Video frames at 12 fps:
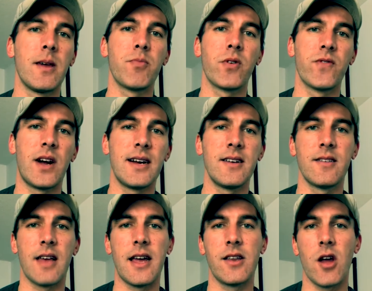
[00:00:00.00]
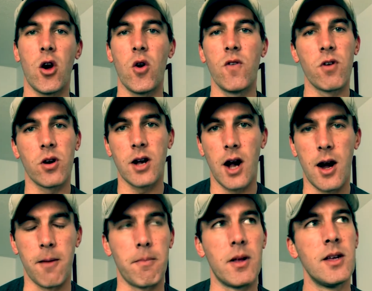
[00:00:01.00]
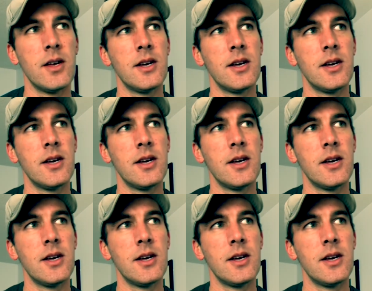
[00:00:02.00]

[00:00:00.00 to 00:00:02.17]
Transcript: improvise, and overcome.